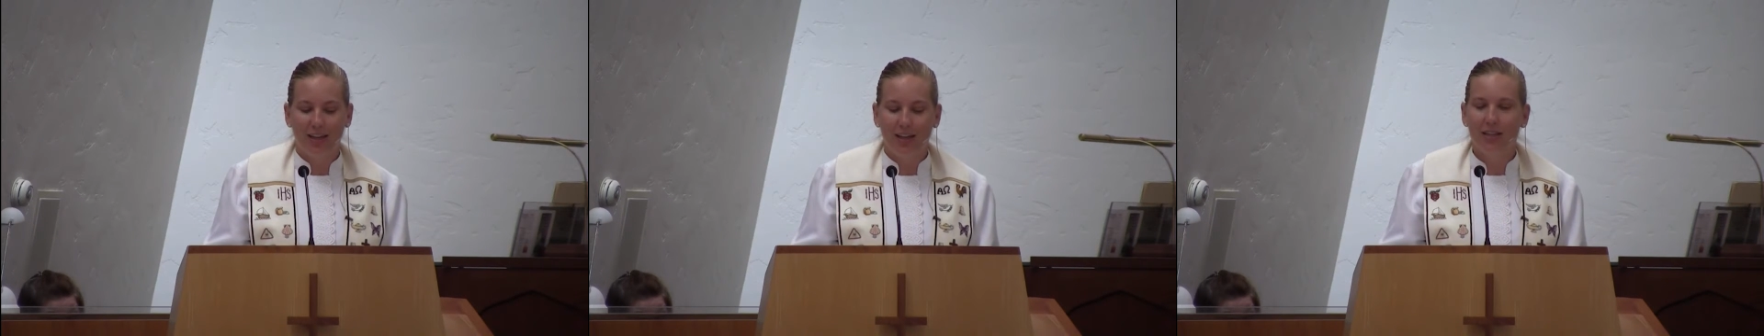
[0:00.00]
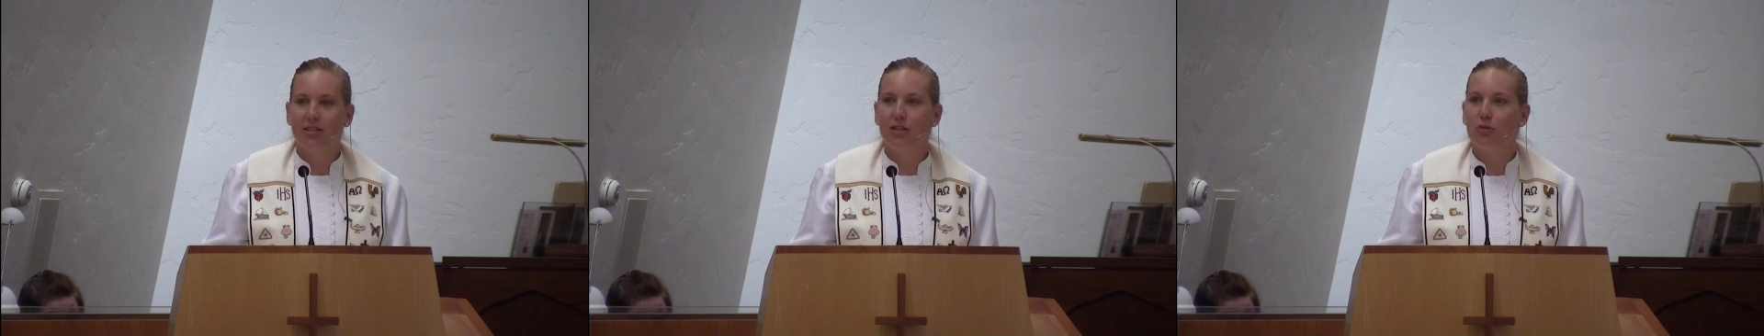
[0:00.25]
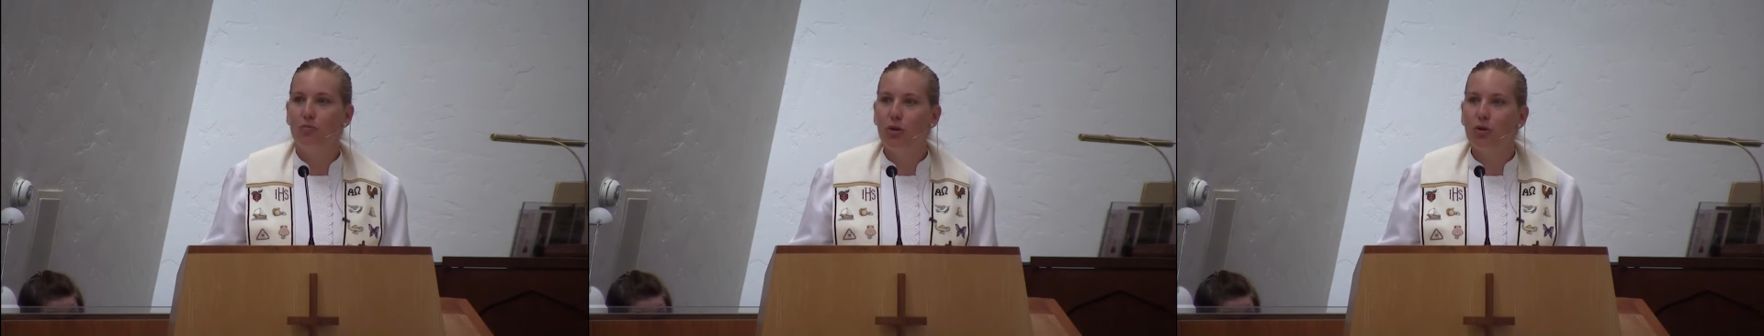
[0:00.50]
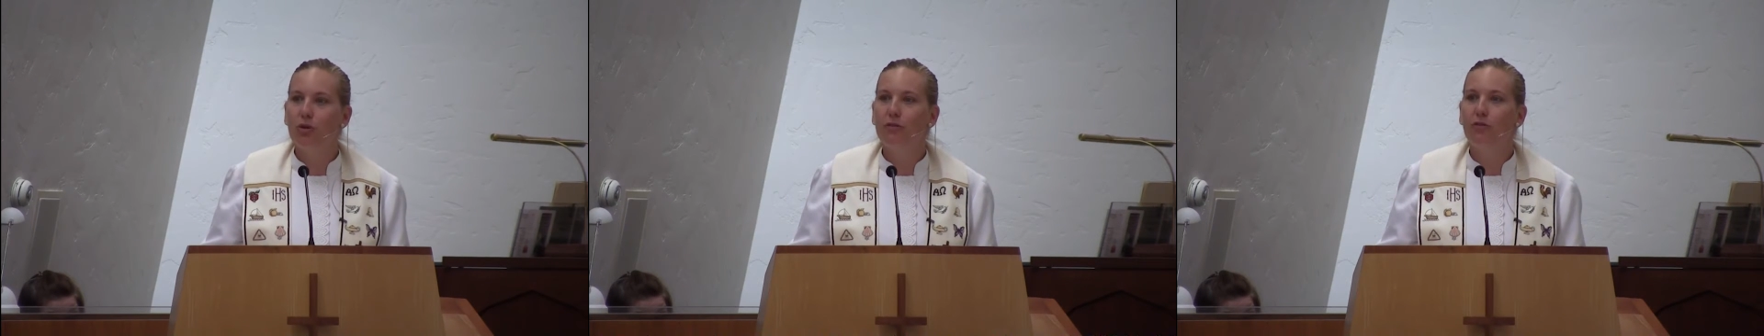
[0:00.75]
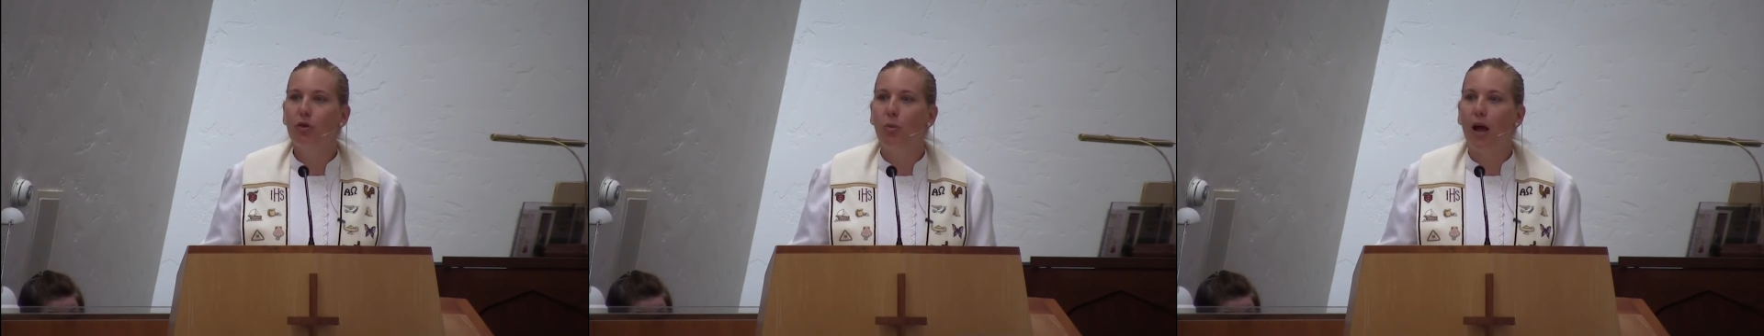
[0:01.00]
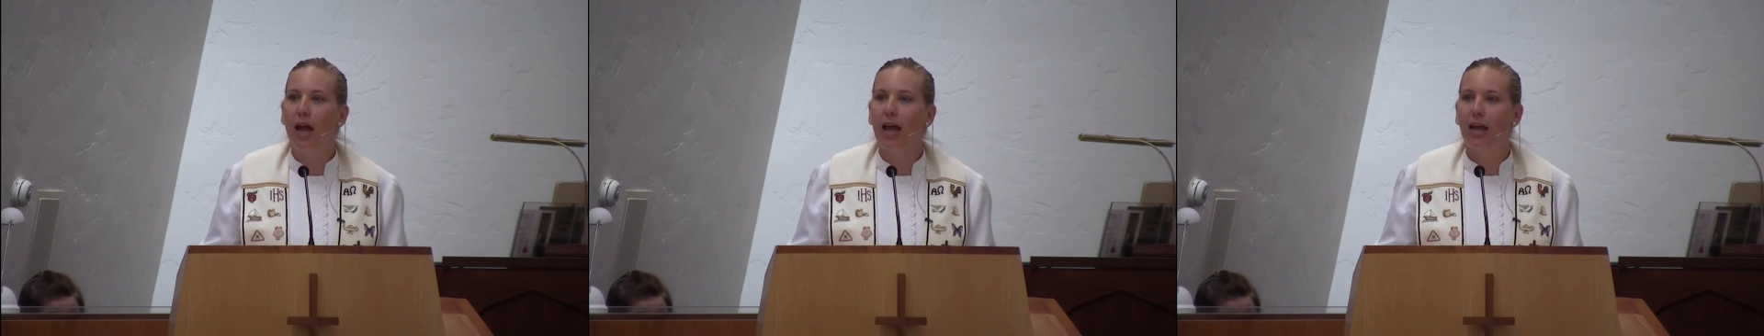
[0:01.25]
It's this beautiful
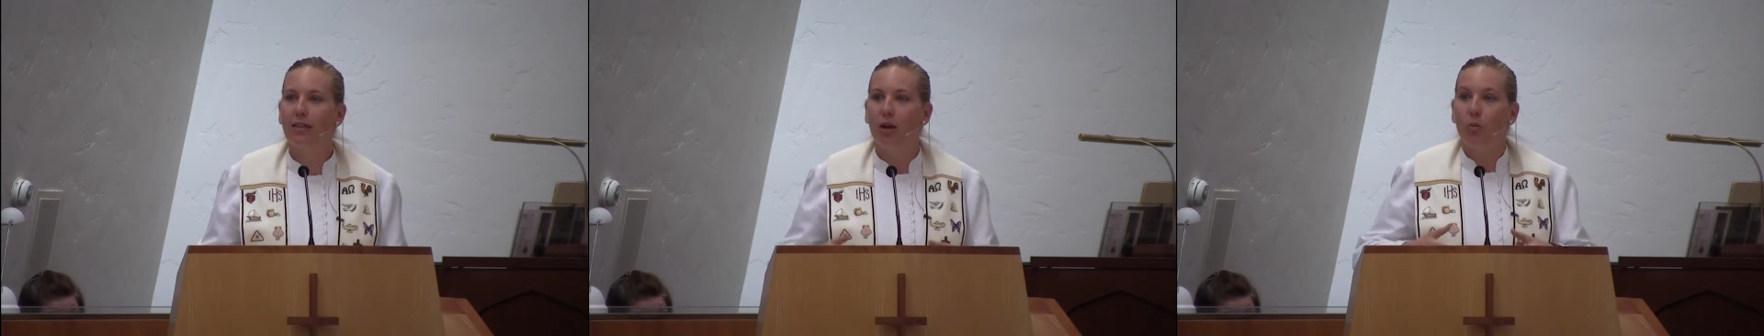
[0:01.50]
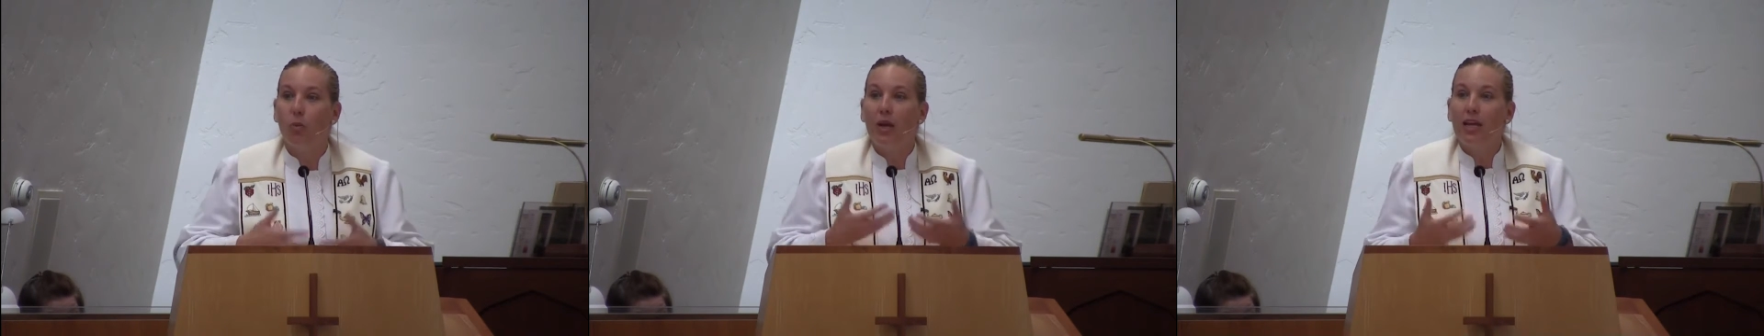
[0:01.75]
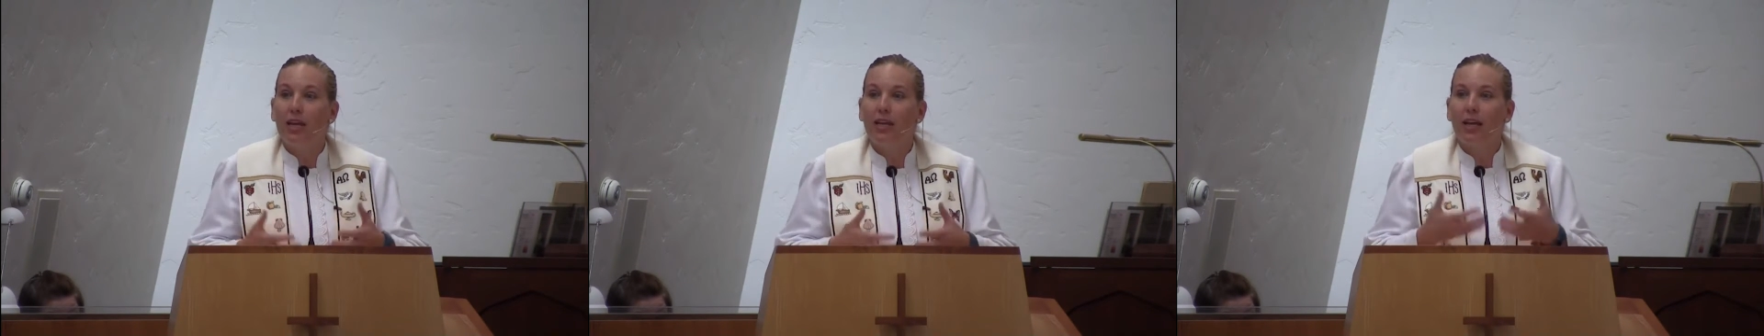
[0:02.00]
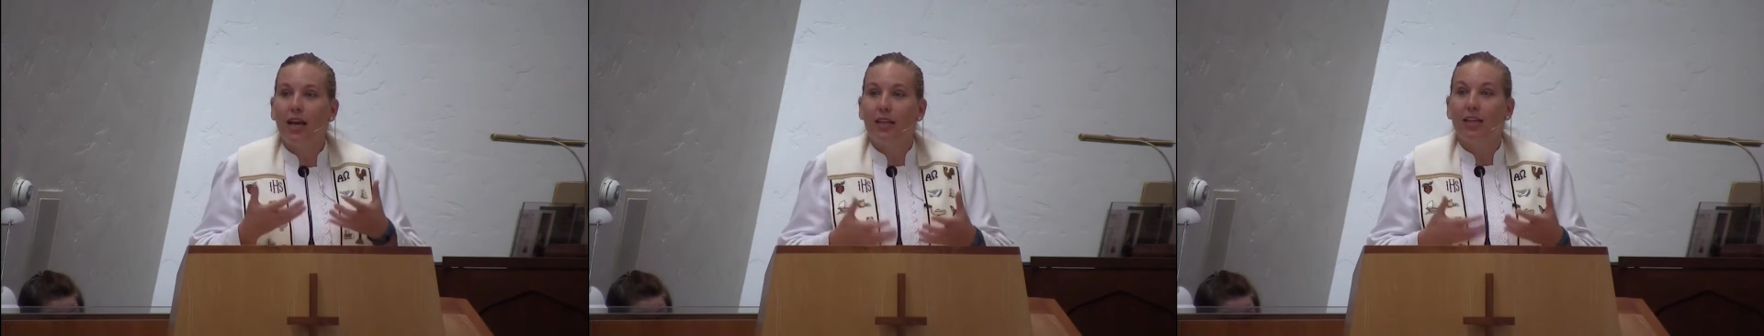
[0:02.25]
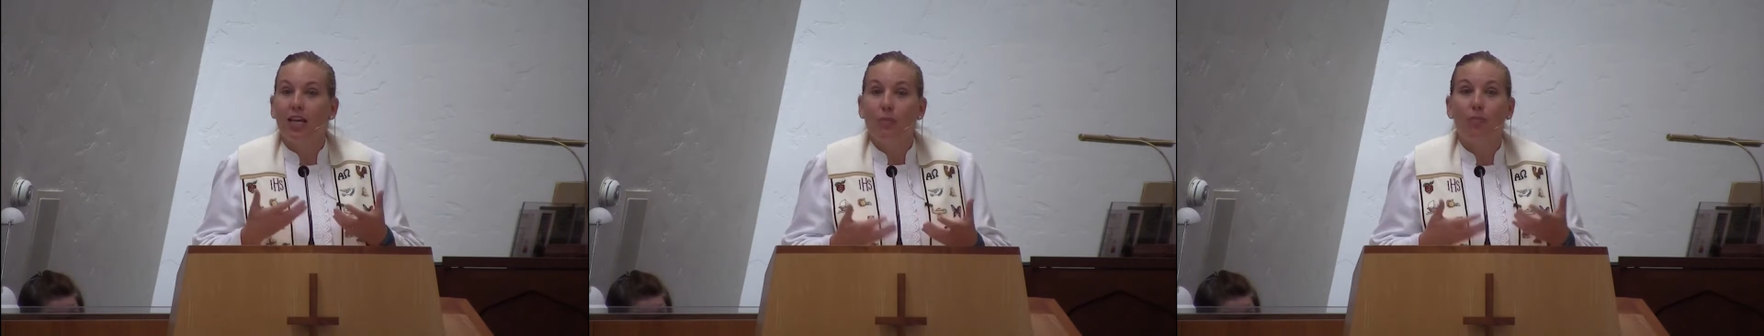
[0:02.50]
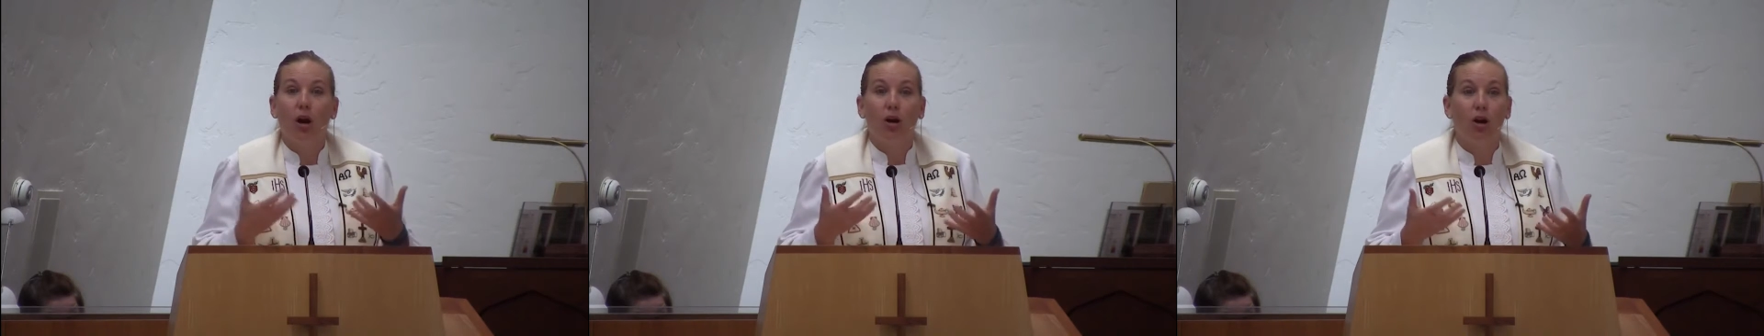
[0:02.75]
way that we can
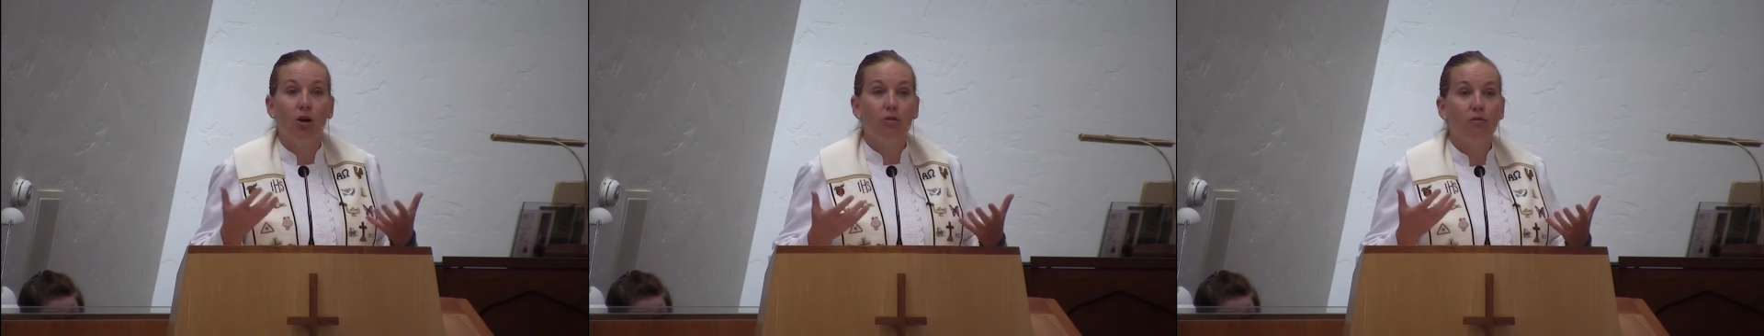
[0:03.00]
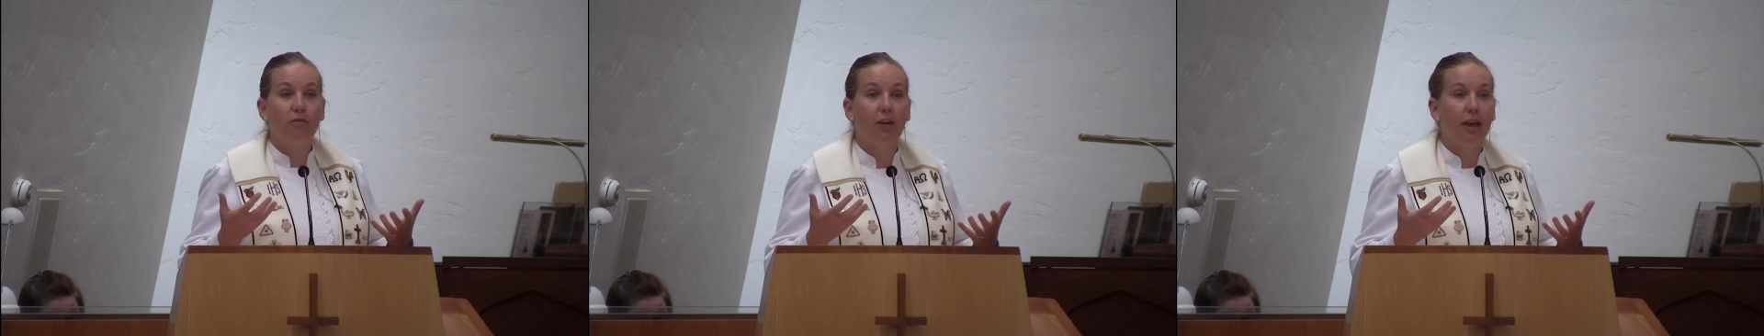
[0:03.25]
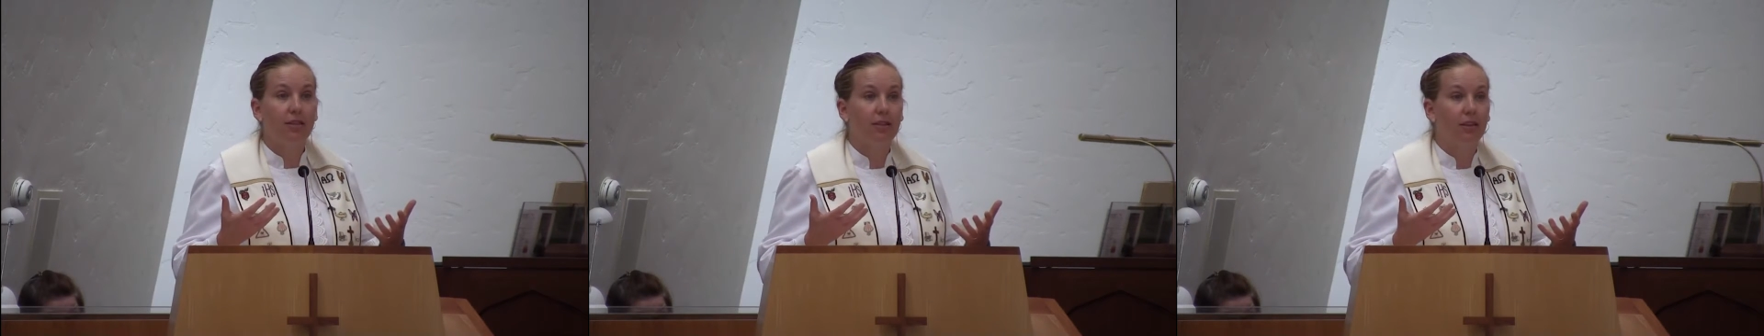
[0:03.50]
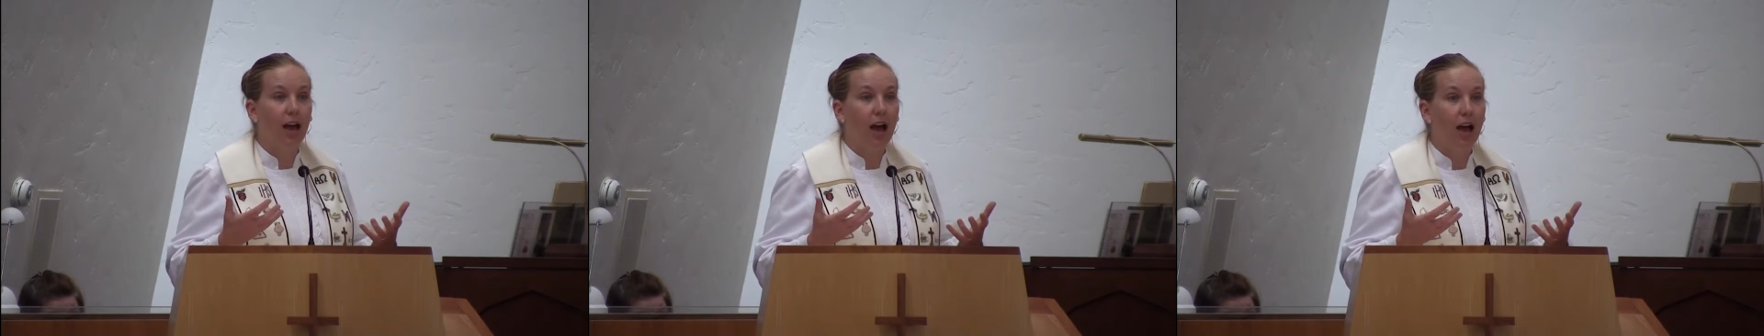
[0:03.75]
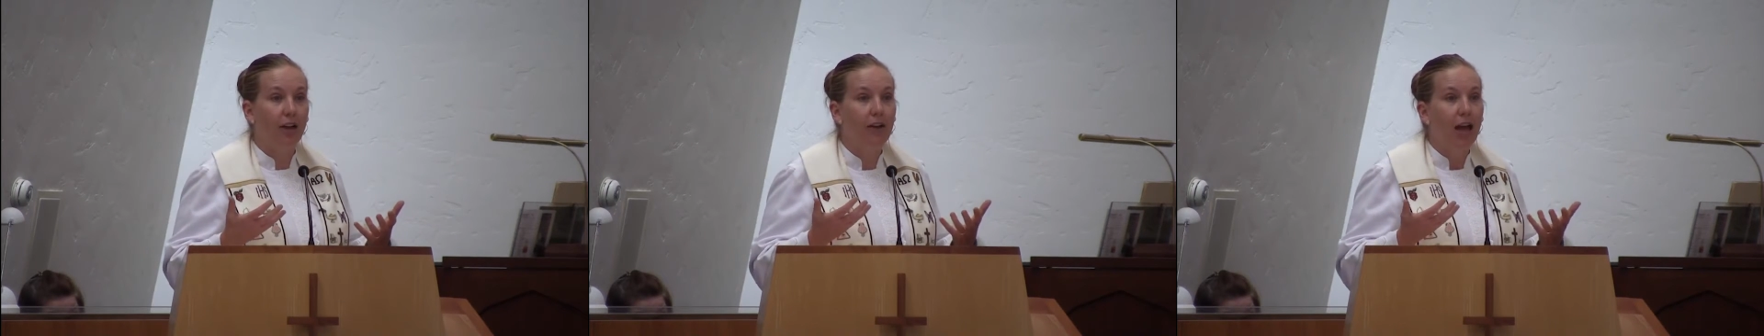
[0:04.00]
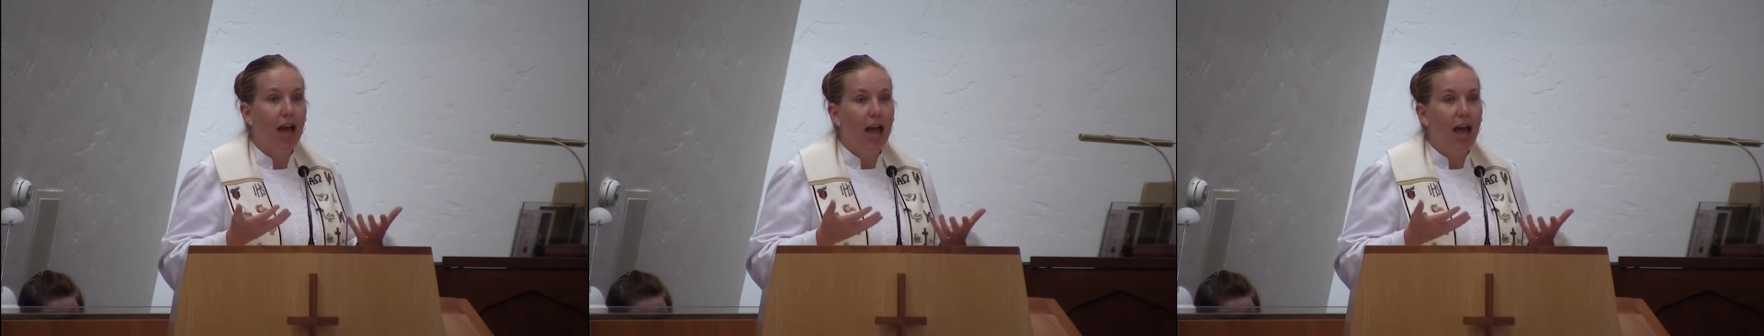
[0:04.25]
keep our own faith alive